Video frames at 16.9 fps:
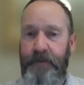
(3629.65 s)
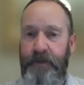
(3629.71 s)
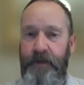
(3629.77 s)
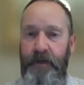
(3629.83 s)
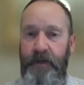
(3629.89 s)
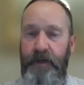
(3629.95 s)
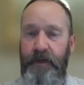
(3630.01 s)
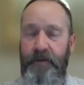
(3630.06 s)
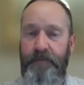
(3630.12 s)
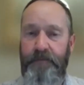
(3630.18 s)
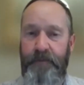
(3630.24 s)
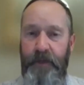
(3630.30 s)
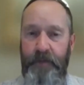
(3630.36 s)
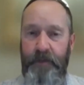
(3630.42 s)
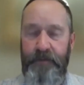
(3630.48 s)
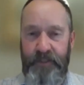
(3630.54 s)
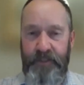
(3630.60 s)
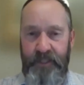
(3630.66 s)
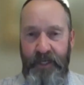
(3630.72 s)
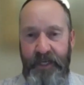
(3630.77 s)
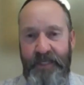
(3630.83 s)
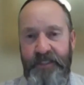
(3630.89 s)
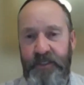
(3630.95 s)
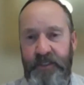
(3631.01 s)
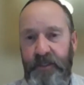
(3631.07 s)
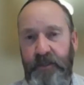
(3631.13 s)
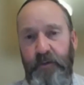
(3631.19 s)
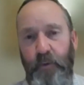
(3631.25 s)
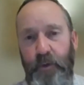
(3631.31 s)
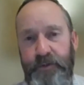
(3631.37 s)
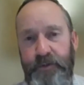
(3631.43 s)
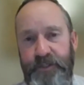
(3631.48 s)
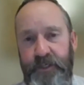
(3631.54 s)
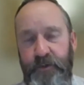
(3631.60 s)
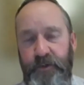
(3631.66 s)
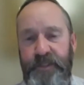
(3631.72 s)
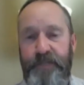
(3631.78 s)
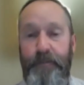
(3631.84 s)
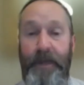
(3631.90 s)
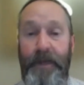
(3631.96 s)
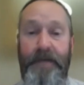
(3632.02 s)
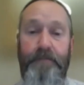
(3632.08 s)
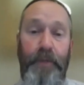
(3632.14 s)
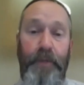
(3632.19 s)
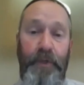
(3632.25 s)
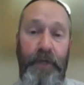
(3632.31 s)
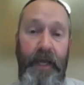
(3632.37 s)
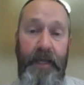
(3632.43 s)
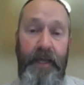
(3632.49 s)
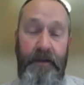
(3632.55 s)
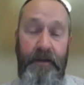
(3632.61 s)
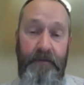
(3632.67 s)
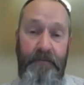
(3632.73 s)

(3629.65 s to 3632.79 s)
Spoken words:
because the last thing you want to do is spend money